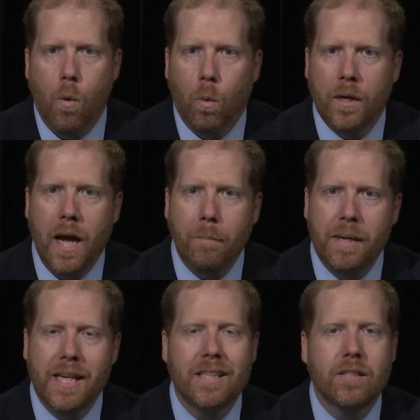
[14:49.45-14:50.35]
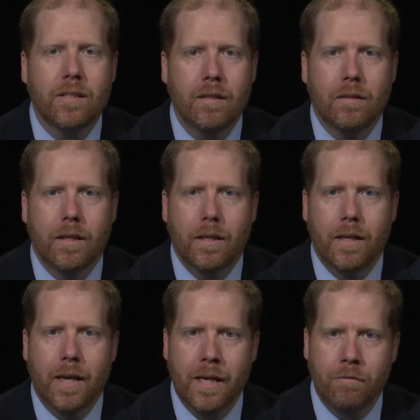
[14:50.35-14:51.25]
were not being considered
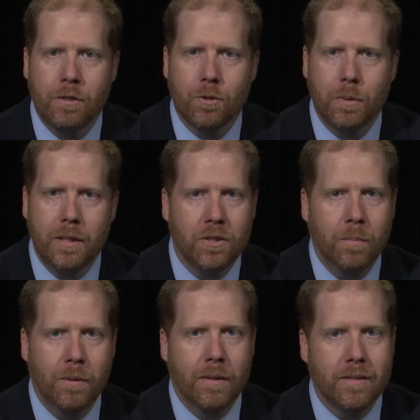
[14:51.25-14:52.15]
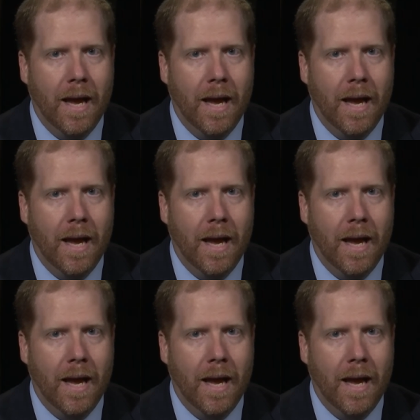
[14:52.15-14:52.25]
individuals with disabilities